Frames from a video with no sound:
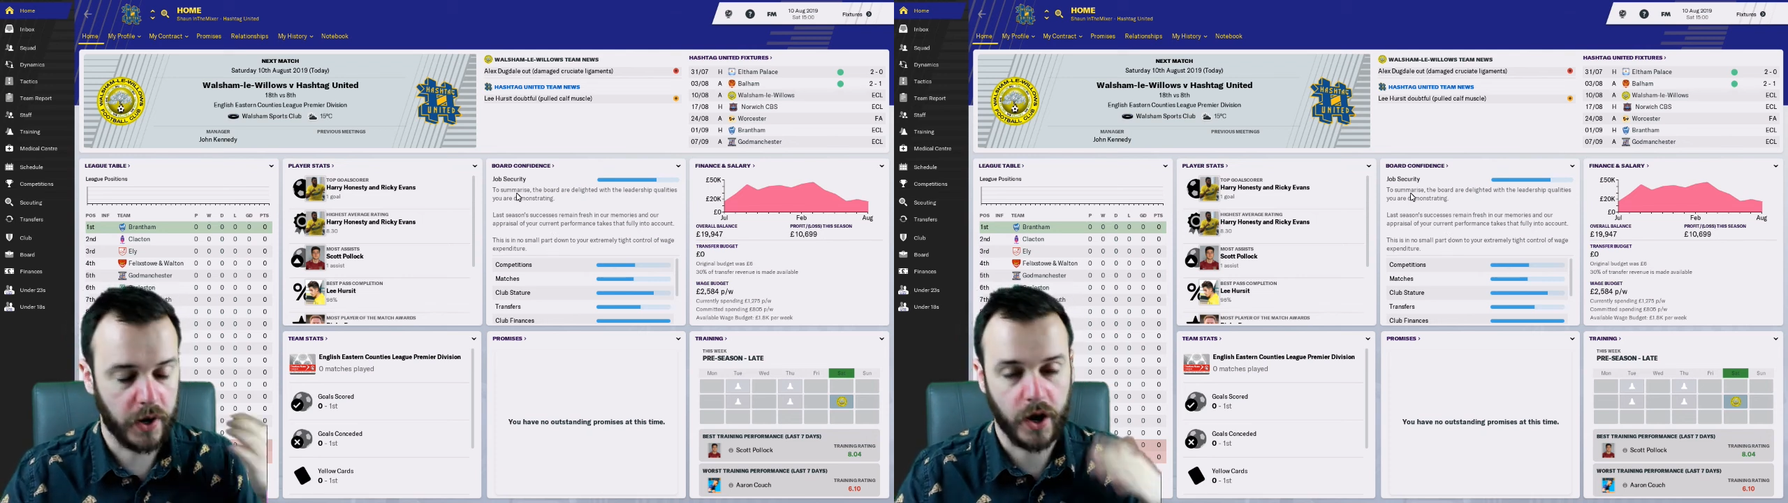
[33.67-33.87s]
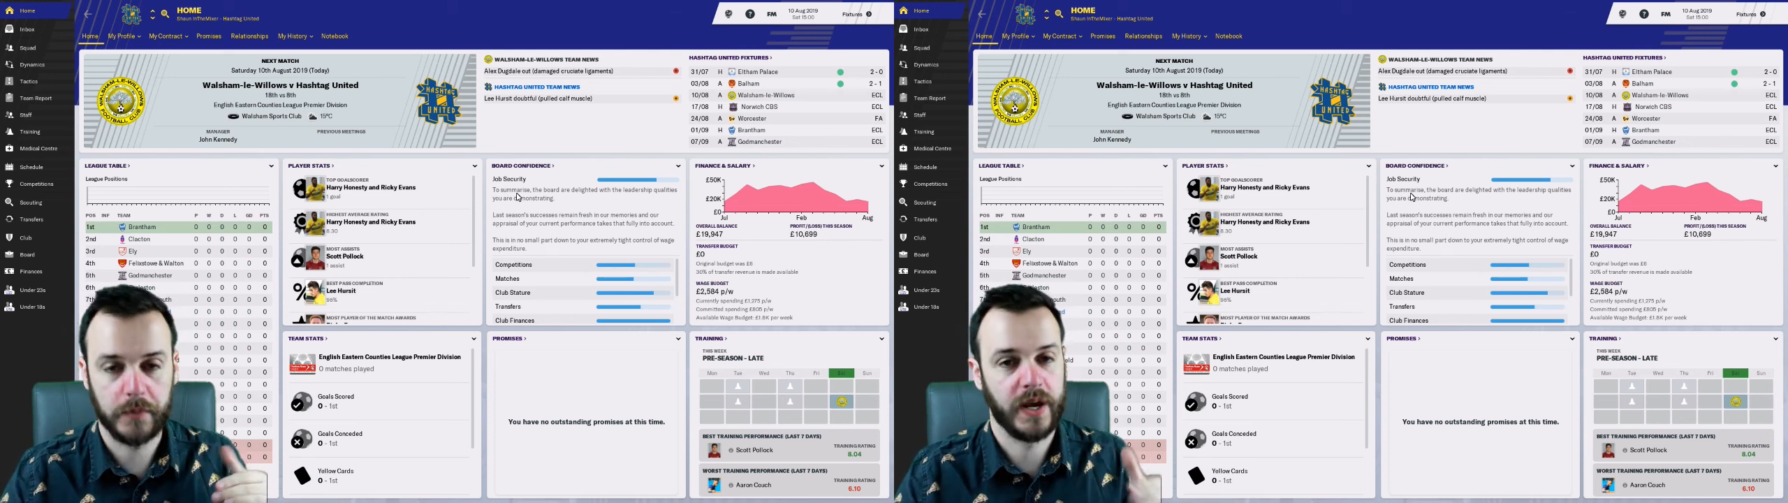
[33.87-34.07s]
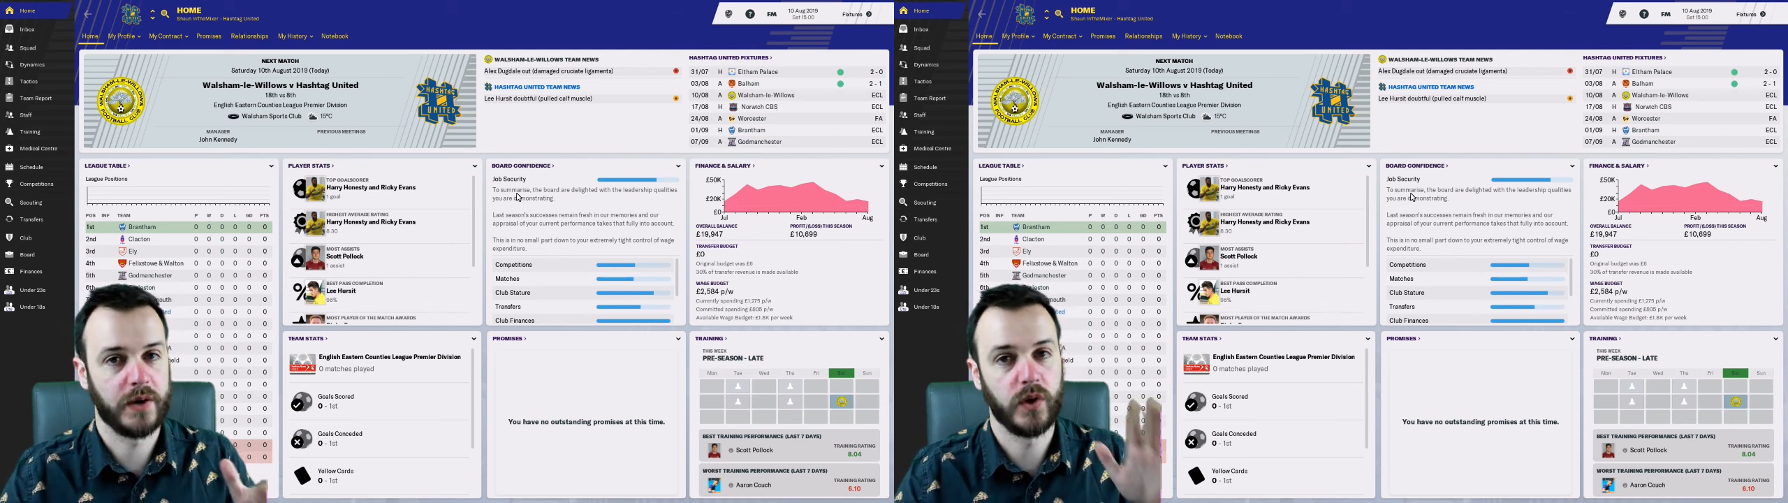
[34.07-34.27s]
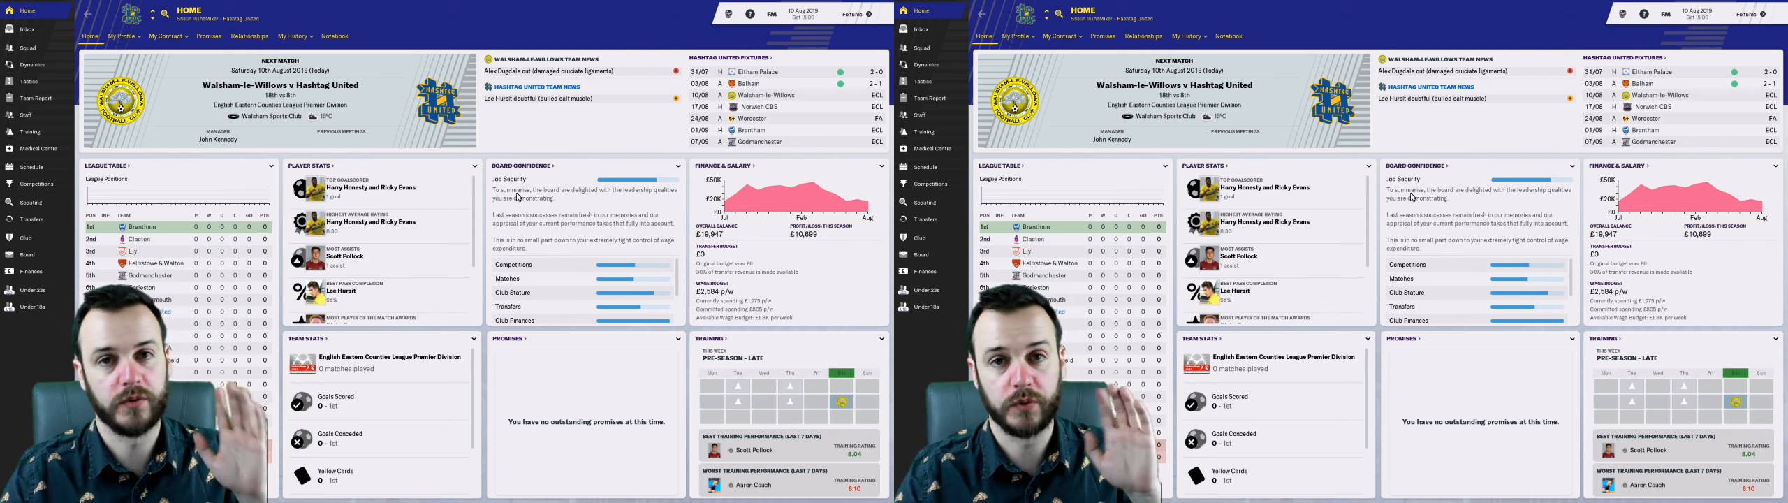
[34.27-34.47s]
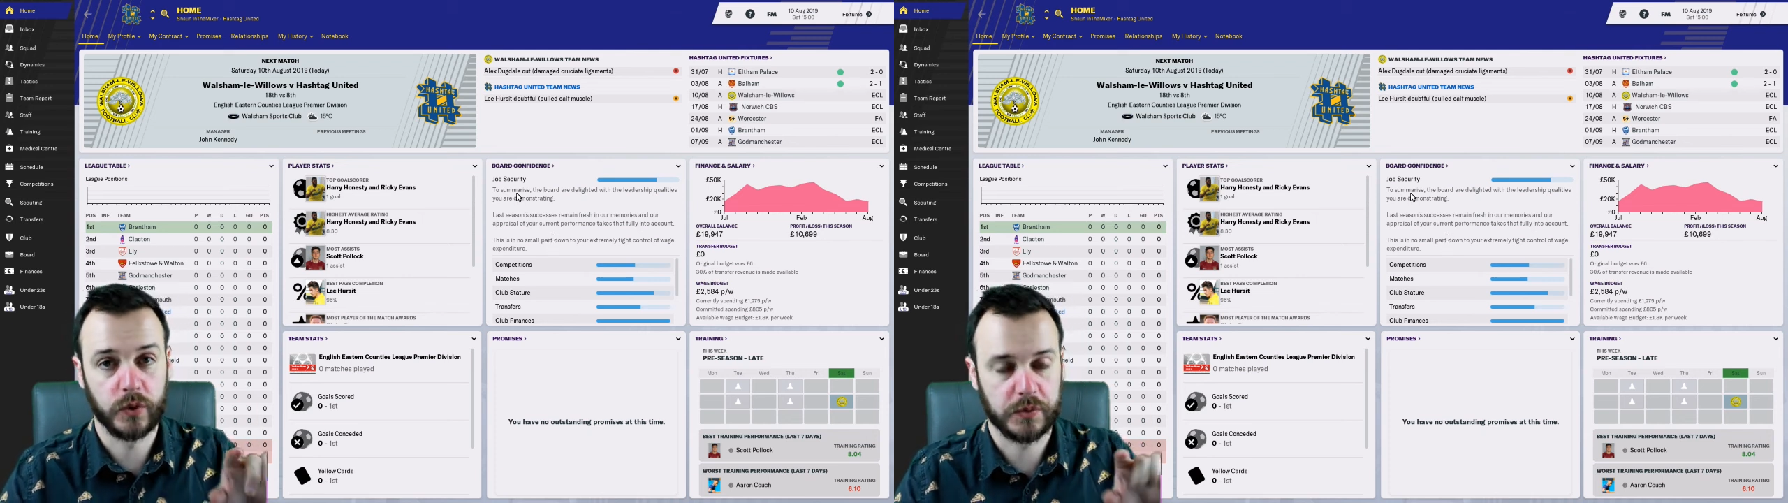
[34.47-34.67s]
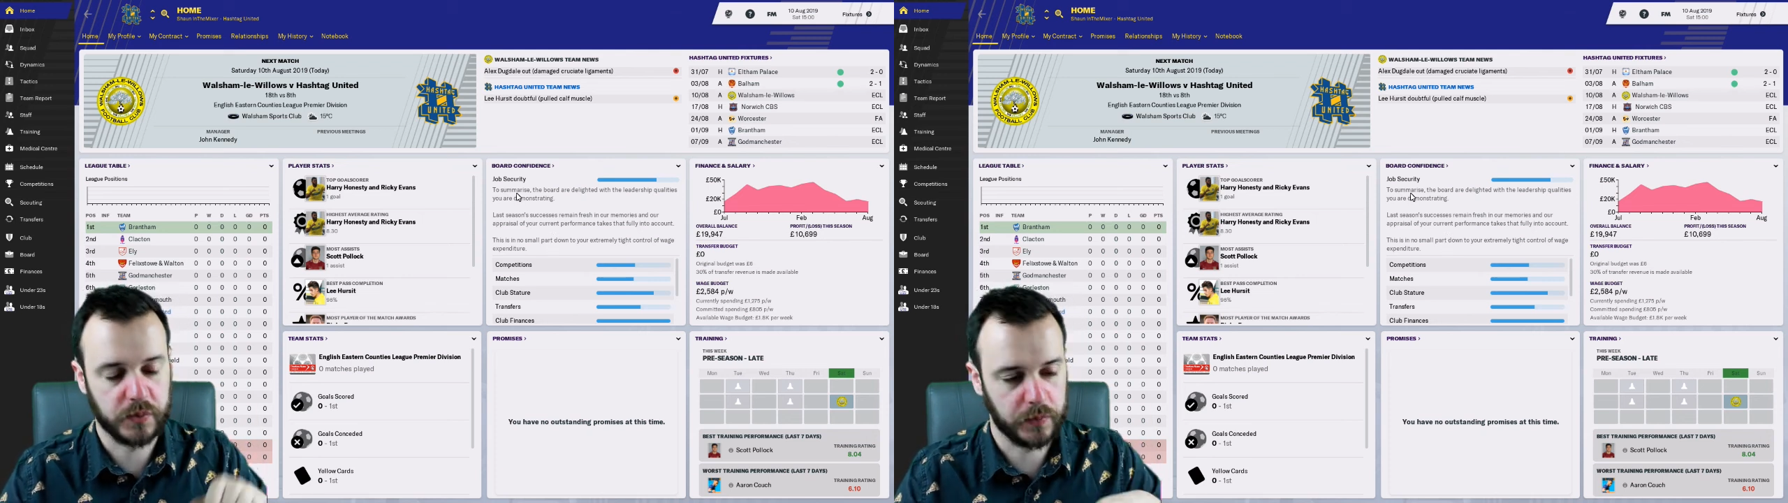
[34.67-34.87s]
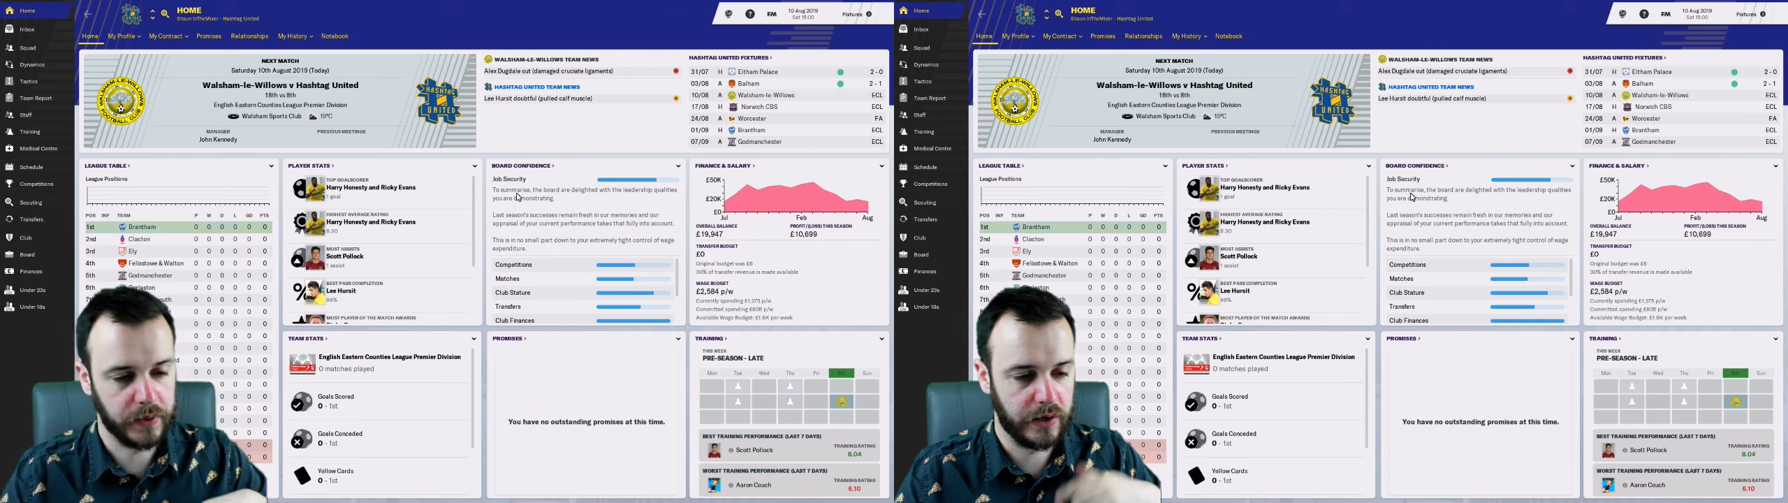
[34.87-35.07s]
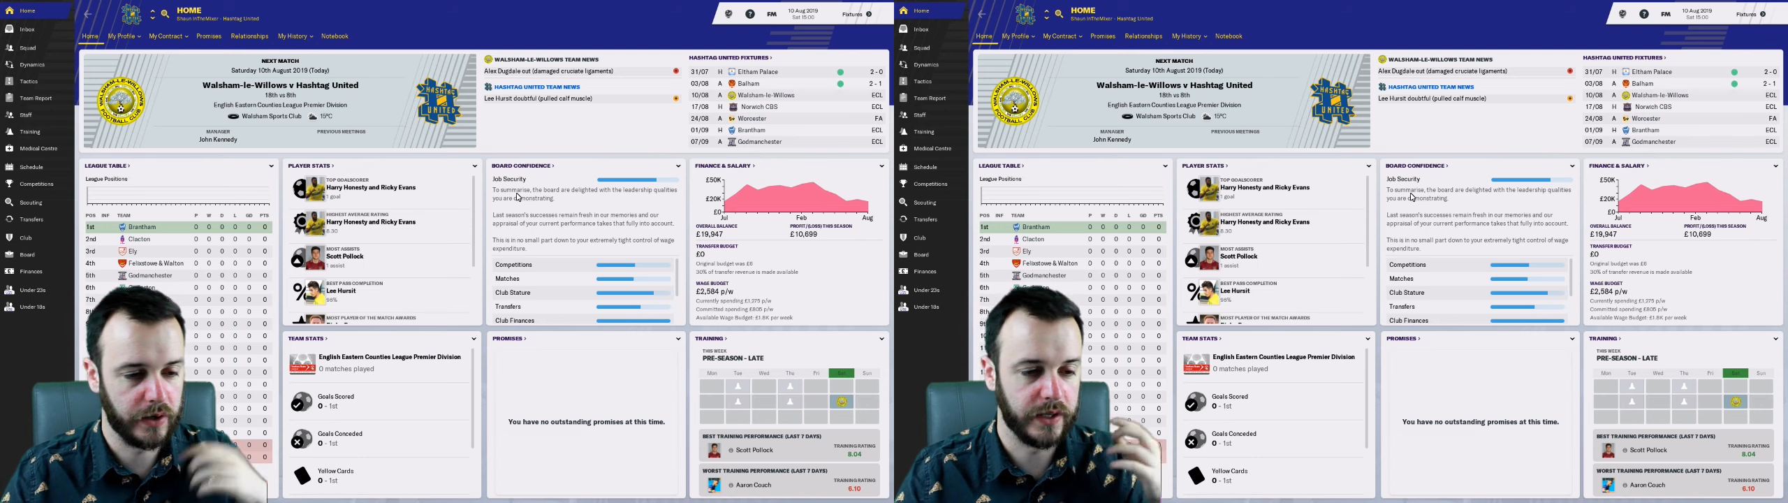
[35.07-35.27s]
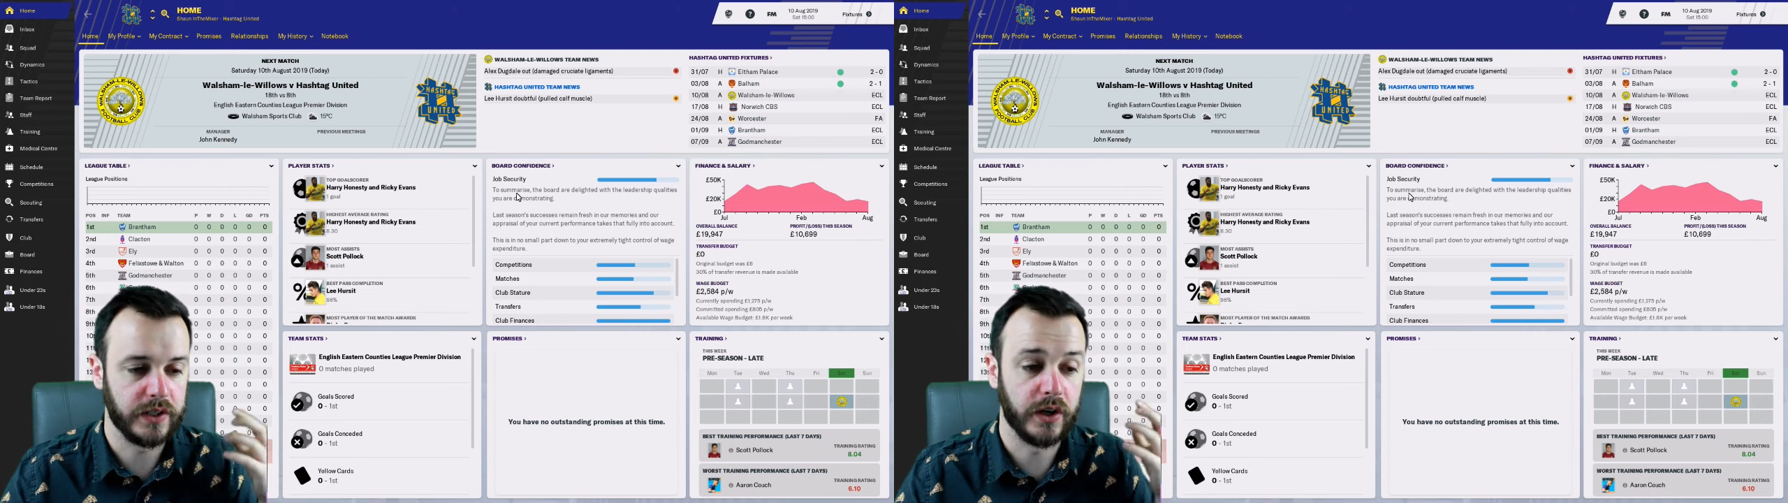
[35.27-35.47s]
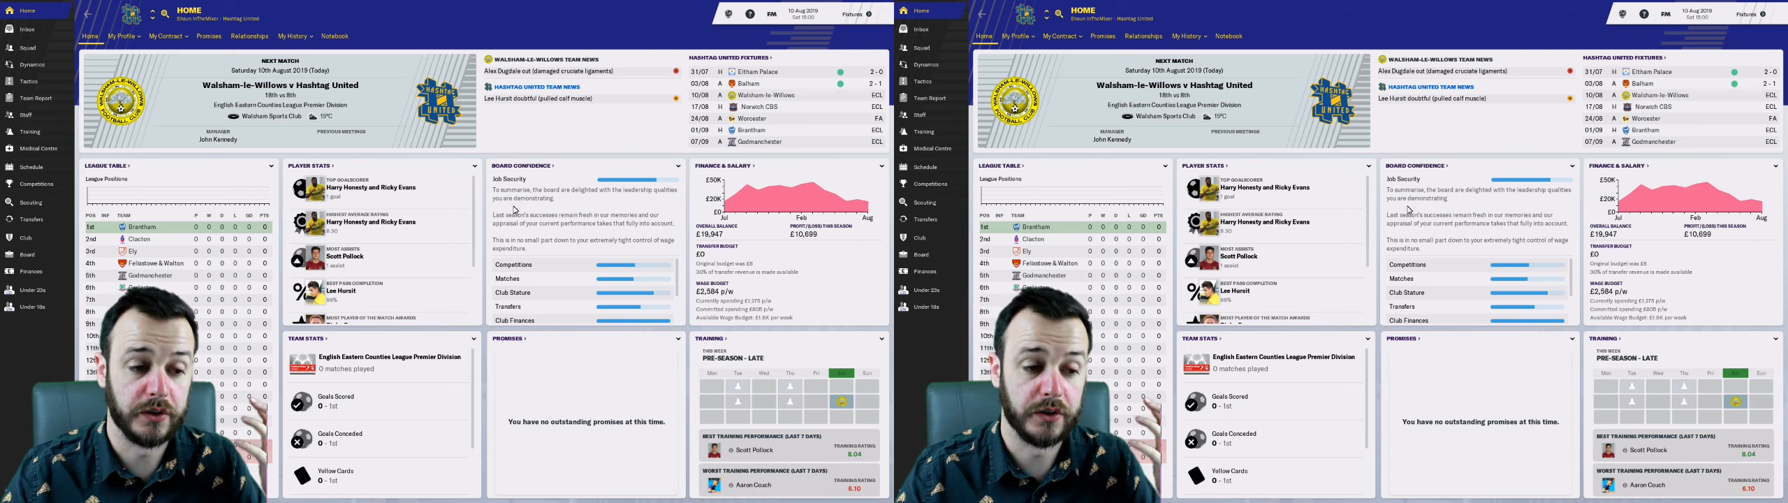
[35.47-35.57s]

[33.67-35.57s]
But I hope you had a wonderful Christmas period.